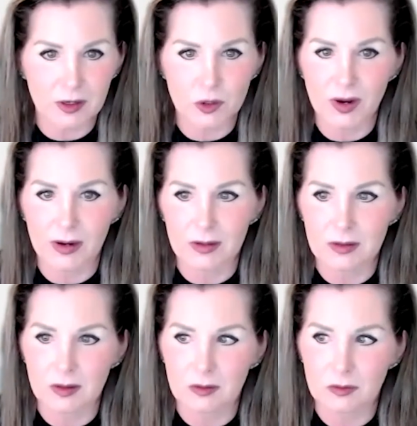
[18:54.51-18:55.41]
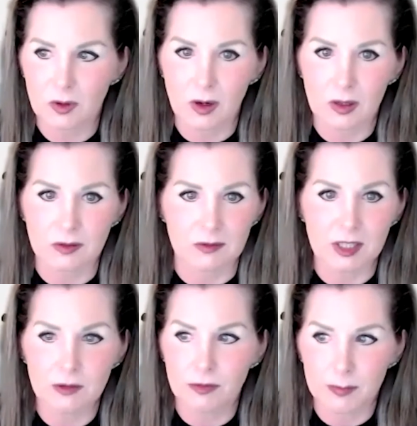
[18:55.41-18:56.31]
You can't uh,
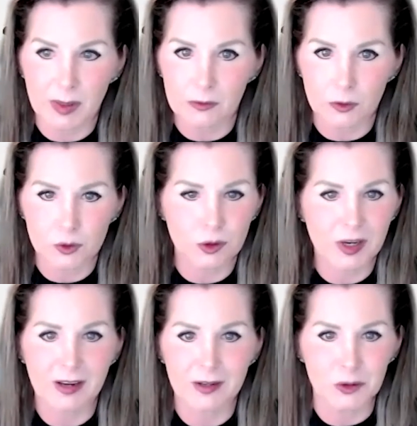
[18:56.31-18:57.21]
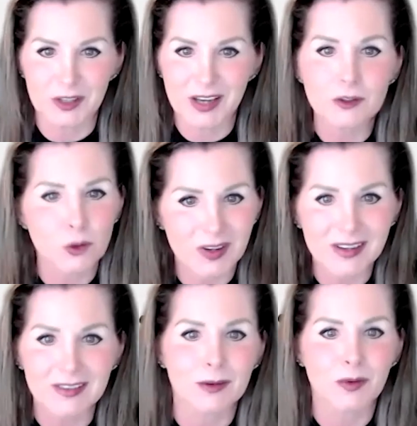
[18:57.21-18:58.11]
dig for metals. You can't. You can't do
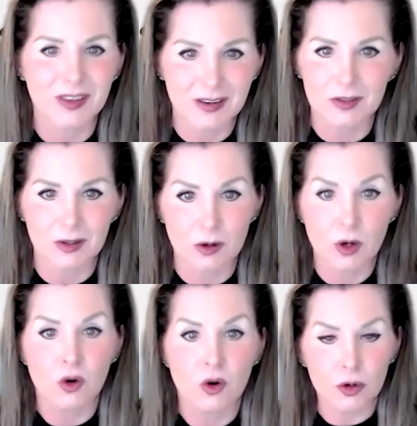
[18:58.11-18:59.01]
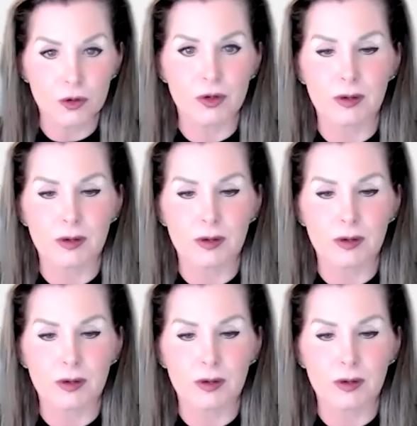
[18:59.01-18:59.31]
anything without crude.